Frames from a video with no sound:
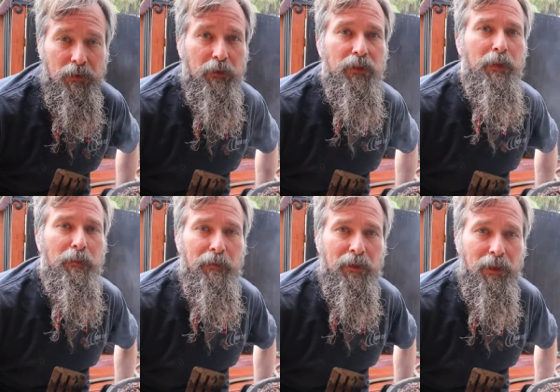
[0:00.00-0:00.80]
Now some
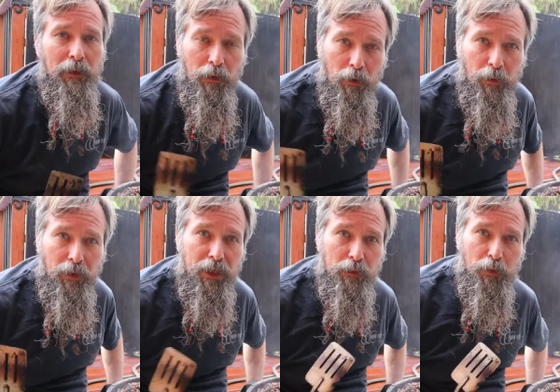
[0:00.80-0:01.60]
people might think, oh,
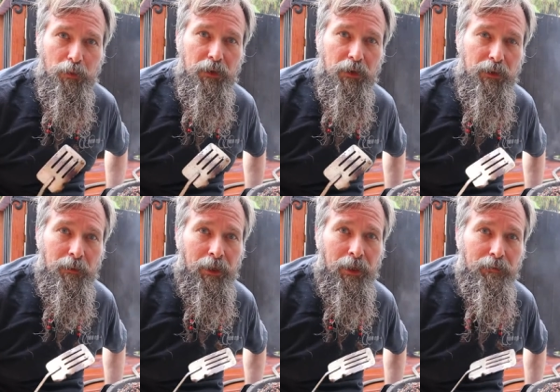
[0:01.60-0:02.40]
I can roast this
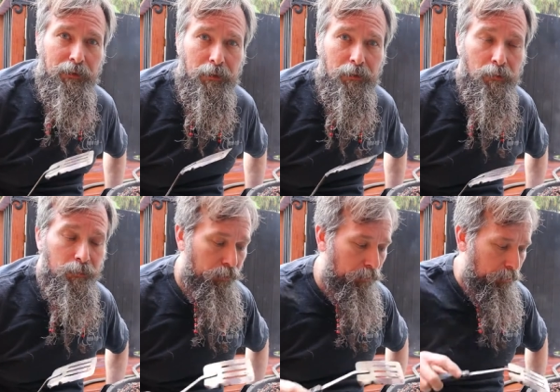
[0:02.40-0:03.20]
in my oven at home.